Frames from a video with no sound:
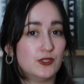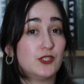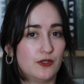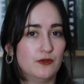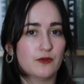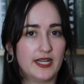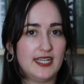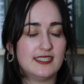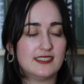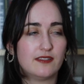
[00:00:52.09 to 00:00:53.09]
so
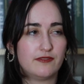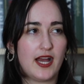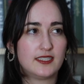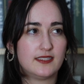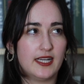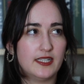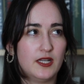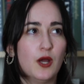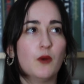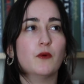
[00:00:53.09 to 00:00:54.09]
great is the fact that,
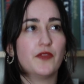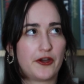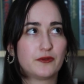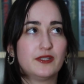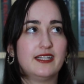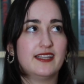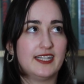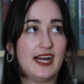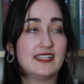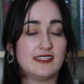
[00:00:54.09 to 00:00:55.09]
well, not only that
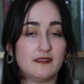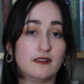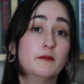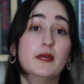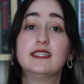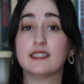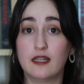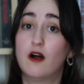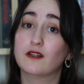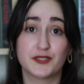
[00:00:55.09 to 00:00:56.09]
it has an
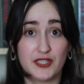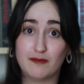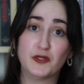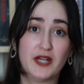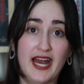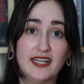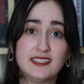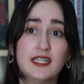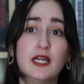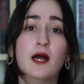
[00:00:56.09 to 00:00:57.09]
amazing ensemble
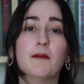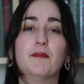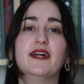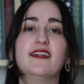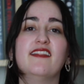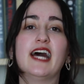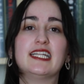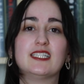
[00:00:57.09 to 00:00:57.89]
cast, but that